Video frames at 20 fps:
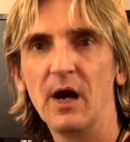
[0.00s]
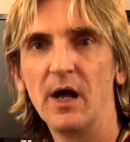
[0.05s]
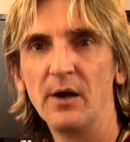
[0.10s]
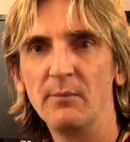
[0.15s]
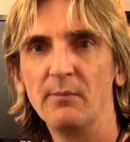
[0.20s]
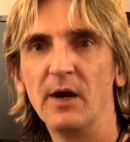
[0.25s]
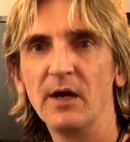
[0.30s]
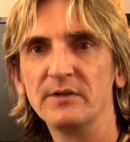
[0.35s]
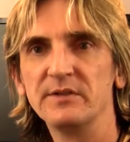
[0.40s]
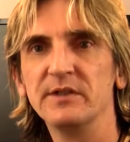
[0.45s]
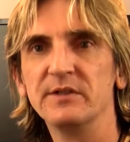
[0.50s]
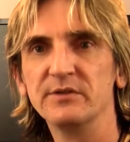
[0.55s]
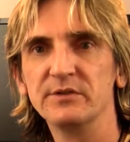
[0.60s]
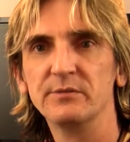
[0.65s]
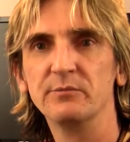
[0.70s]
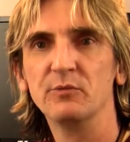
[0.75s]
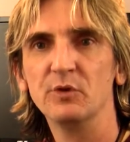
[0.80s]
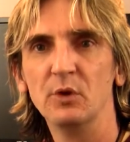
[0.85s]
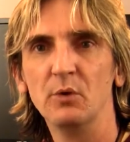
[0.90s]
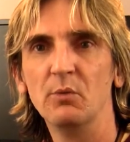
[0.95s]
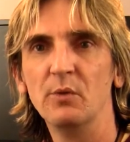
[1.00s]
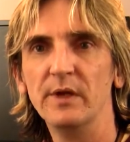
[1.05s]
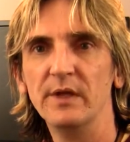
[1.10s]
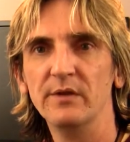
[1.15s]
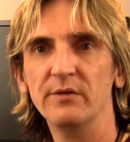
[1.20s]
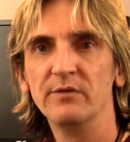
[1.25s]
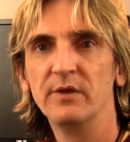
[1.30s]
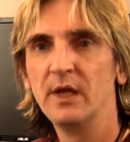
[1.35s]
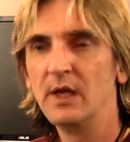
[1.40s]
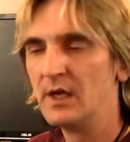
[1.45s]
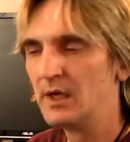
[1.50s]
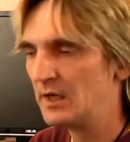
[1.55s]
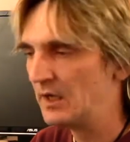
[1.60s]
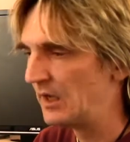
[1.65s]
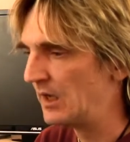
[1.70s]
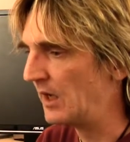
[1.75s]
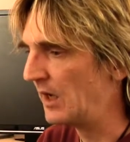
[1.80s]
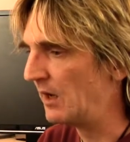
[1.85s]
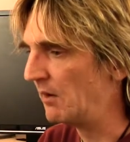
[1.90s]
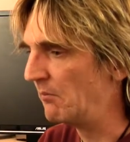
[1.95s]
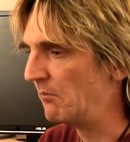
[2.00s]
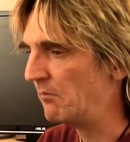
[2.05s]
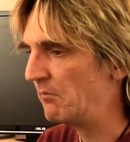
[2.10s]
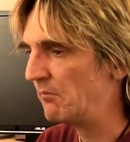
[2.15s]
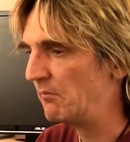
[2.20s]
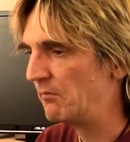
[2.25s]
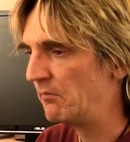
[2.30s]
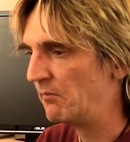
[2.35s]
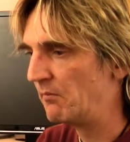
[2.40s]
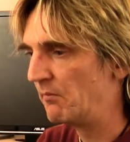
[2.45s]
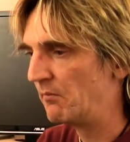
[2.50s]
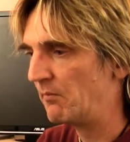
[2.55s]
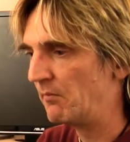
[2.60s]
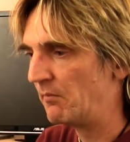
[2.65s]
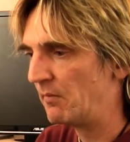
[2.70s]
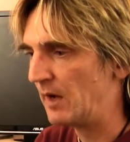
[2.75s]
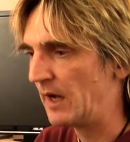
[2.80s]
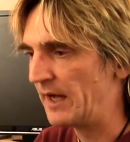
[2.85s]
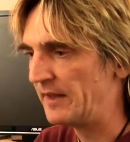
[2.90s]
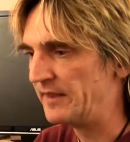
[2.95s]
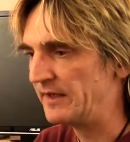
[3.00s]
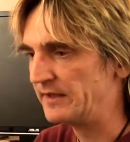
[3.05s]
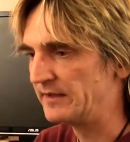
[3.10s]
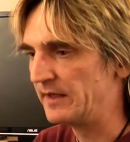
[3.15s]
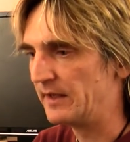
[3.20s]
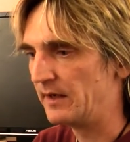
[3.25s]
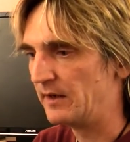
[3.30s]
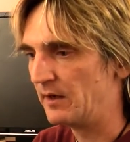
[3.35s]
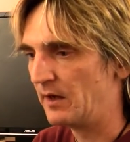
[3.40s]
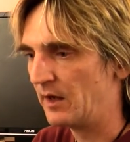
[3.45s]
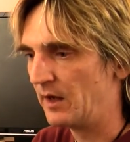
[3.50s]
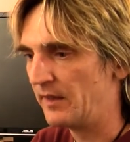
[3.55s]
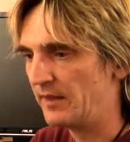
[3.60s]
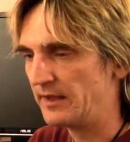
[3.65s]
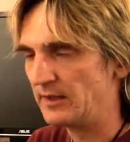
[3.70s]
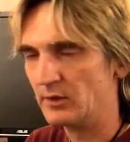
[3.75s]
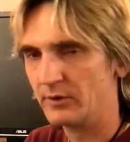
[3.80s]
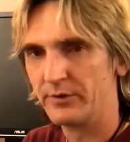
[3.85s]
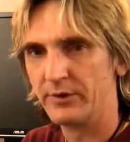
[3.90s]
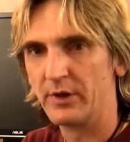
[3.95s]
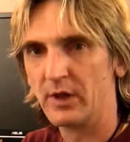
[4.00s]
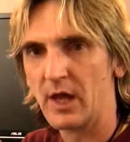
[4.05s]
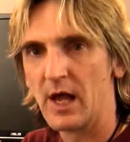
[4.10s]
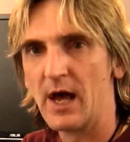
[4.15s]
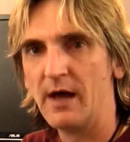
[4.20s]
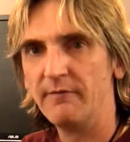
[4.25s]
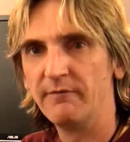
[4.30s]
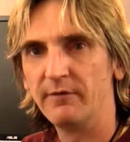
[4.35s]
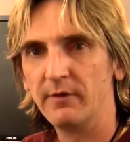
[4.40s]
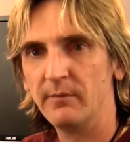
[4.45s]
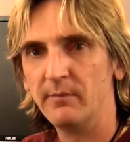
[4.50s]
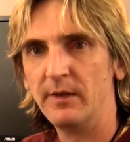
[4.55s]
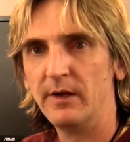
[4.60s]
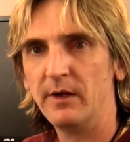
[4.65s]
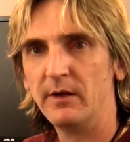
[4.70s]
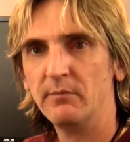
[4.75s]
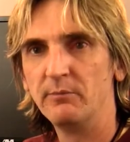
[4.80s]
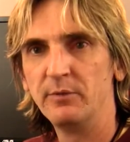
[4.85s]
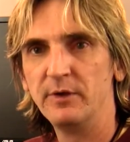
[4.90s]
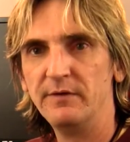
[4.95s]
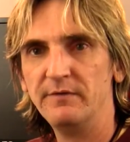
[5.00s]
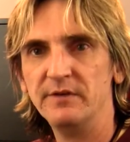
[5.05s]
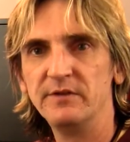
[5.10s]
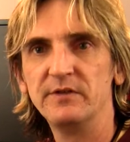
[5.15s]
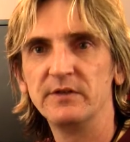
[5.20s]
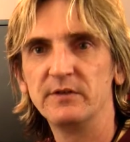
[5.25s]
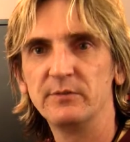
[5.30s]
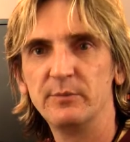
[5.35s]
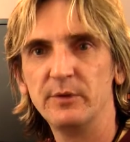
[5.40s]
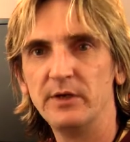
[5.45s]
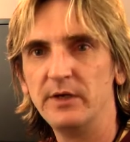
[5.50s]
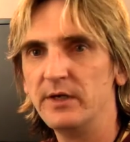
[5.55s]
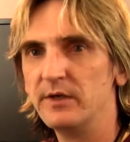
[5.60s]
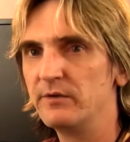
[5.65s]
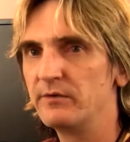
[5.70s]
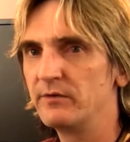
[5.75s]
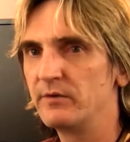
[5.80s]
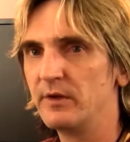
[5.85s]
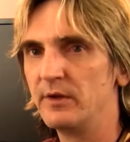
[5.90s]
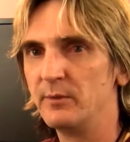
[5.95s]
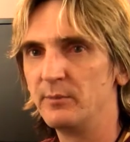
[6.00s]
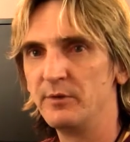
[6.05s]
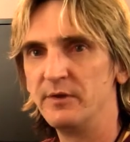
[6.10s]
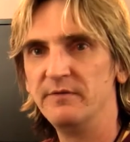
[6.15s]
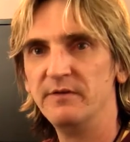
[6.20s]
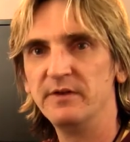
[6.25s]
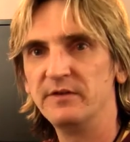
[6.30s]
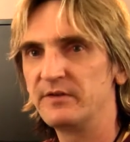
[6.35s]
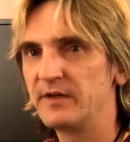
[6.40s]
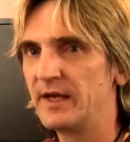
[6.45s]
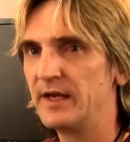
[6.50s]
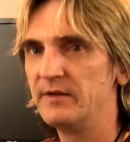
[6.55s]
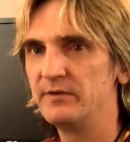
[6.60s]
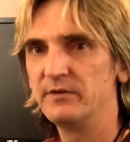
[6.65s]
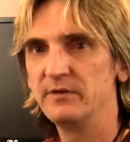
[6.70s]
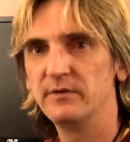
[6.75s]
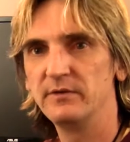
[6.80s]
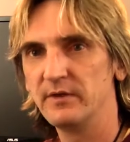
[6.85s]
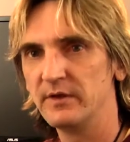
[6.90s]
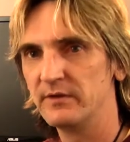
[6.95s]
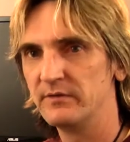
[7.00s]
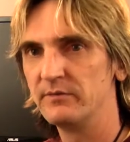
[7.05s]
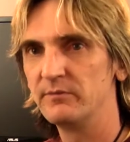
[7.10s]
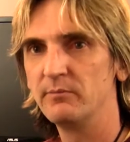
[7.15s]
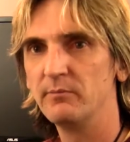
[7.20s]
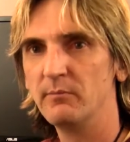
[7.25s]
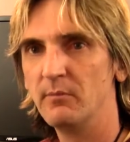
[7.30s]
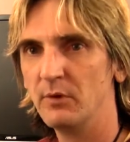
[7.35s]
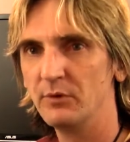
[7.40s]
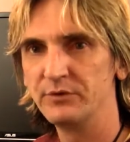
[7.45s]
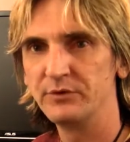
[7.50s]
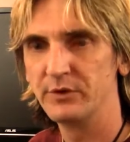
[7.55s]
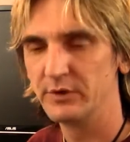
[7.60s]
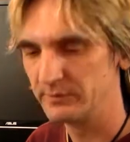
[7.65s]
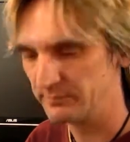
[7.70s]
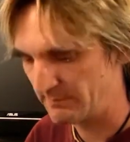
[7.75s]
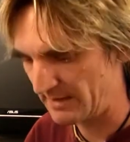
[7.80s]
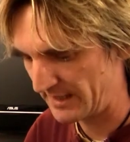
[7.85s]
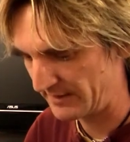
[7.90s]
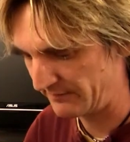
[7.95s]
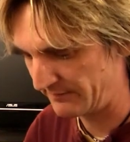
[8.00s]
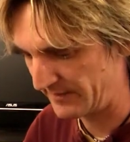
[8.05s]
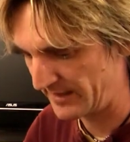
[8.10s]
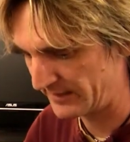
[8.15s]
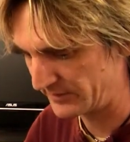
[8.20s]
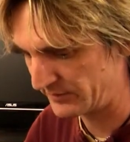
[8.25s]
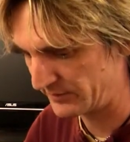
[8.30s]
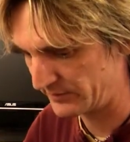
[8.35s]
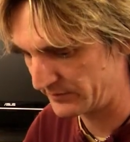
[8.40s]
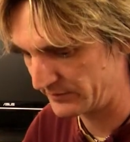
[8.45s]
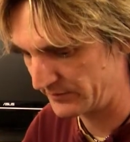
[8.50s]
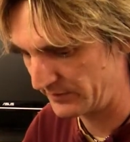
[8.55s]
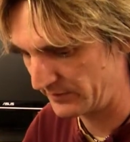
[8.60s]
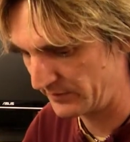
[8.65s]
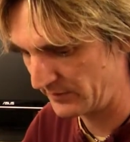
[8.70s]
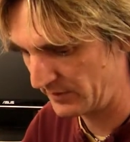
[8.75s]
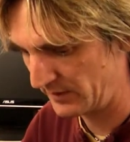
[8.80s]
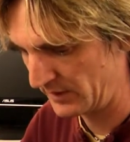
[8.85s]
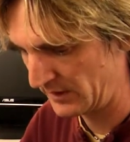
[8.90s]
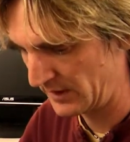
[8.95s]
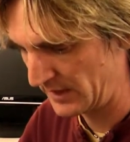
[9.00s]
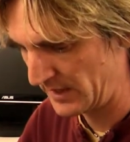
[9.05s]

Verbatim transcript: OtterBox has some real wins. I think that they learned a lot from their previous experience and their previous cases, as most good manufacturers do.